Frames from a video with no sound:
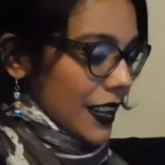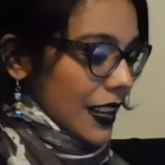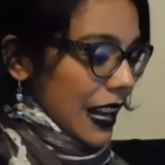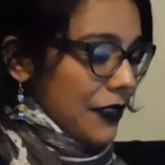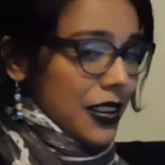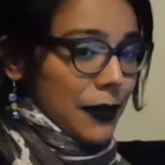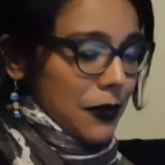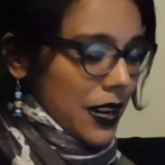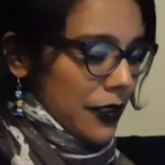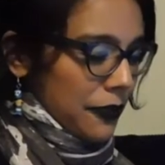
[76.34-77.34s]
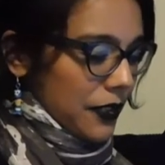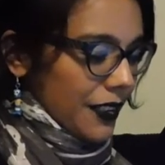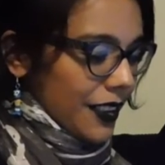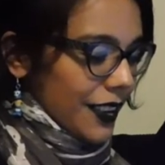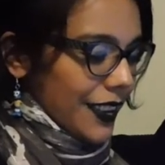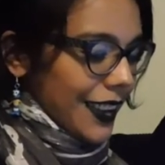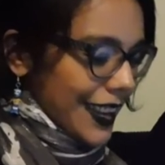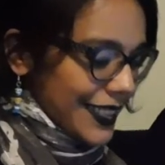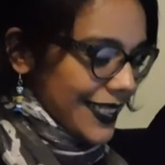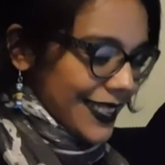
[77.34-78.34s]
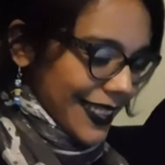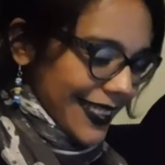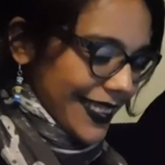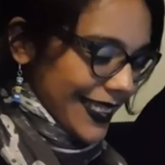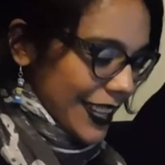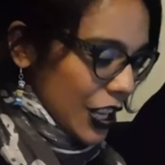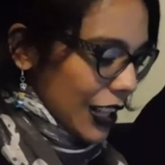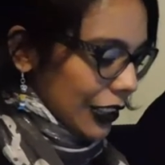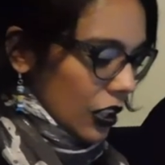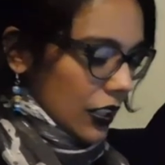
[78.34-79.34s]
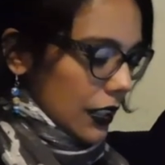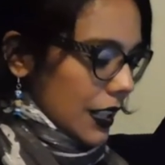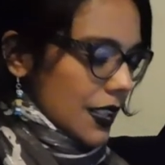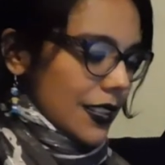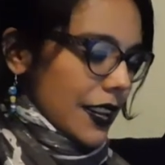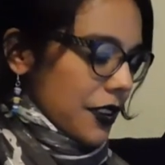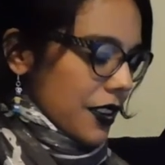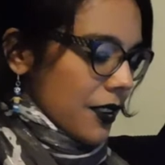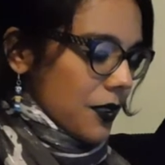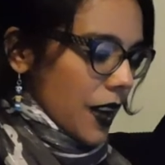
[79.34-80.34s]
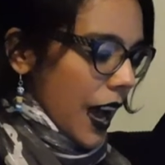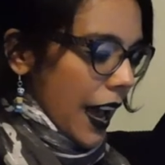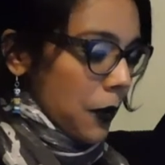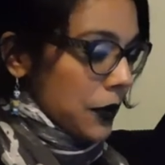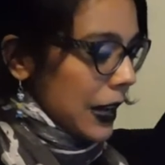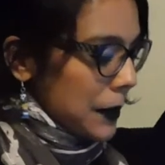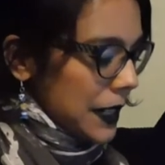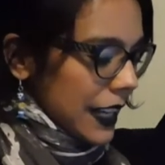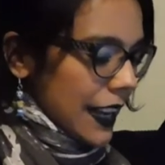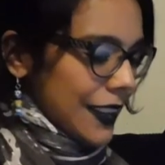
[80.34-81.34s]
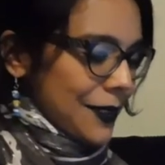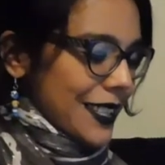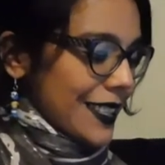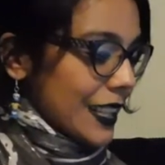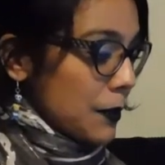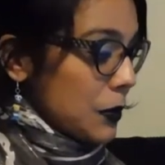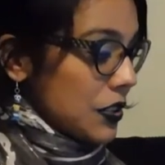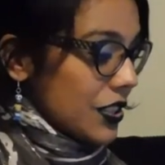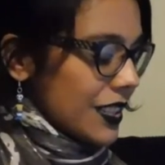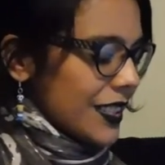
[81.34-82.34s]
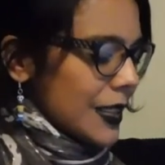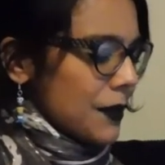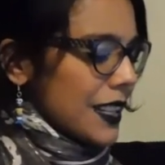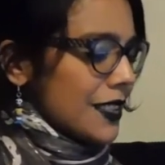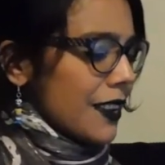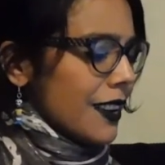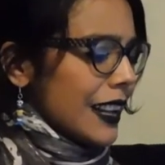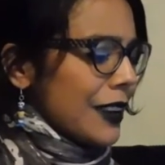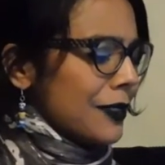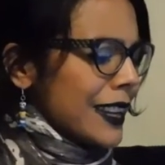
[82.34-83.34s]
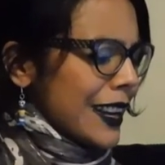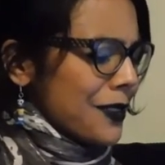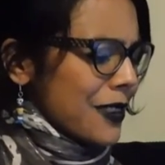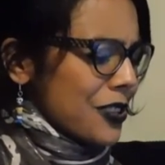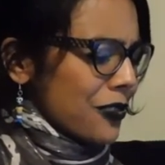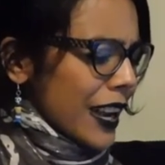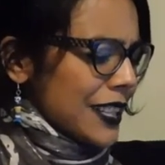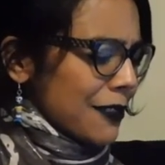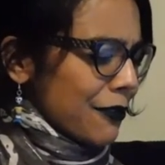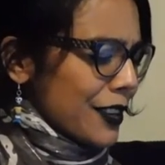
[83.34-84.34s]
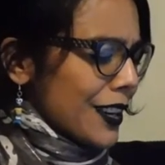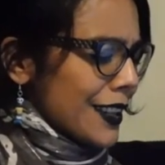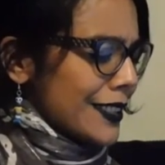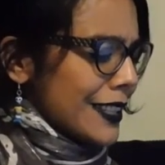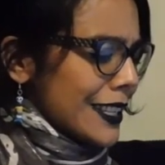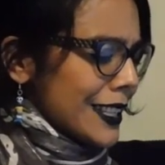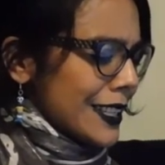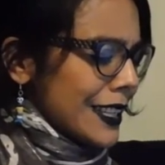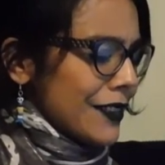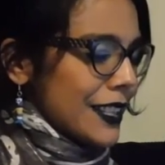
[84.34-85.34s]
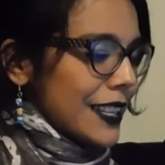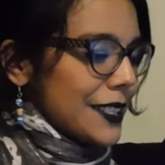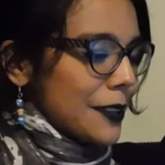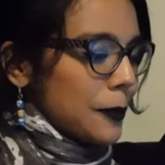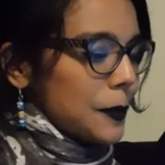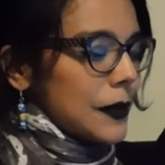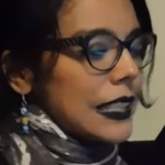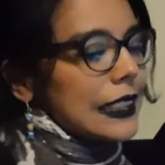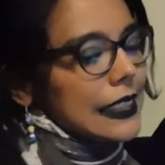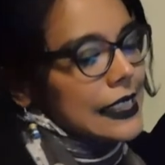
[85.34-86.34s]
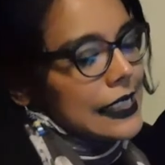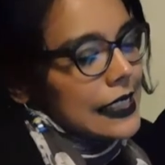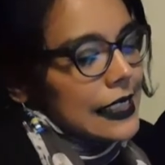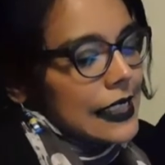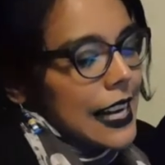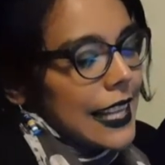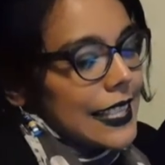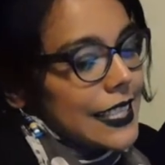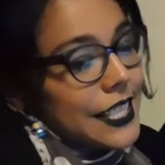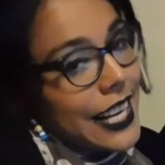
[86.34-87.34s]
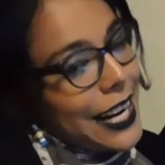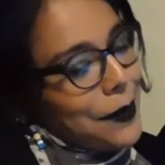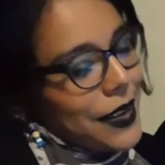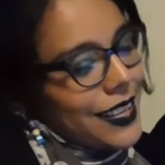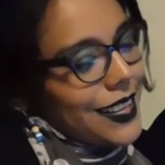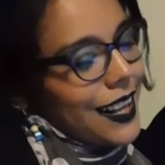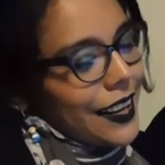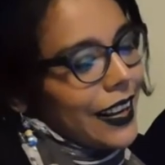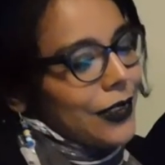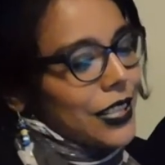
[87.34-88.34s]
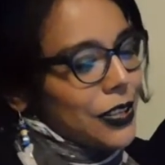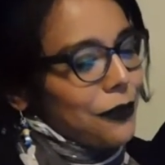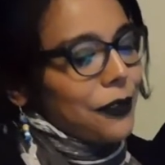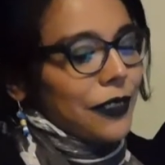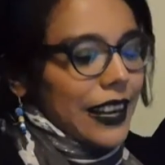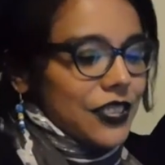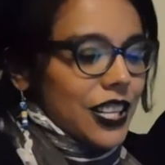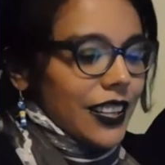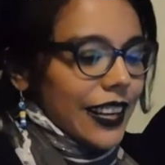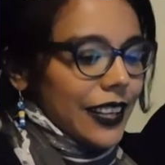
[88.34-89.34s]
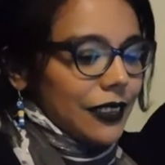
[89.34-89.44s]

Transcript: Have you got my wife? Yes, indeed. Look, let her go. I, it won't happen again. It was a slip. It was just a slip. That's all. I only had three drags, and for God's sakes, it didn't even taste good. That's a shame. I'll count on you for five, shall I?